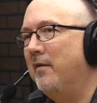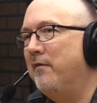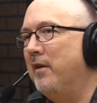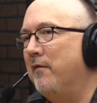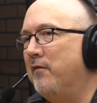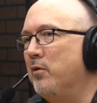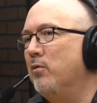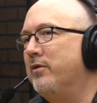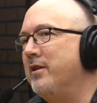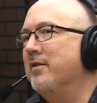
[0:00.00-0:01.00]
if if
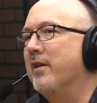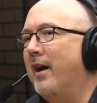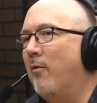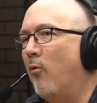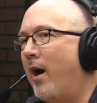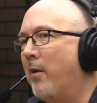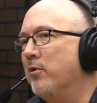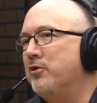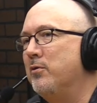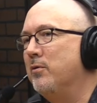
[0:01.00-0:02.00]
you did that, why
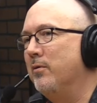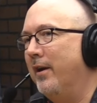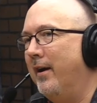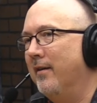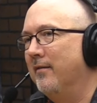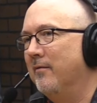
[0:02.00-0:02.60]
would you do that?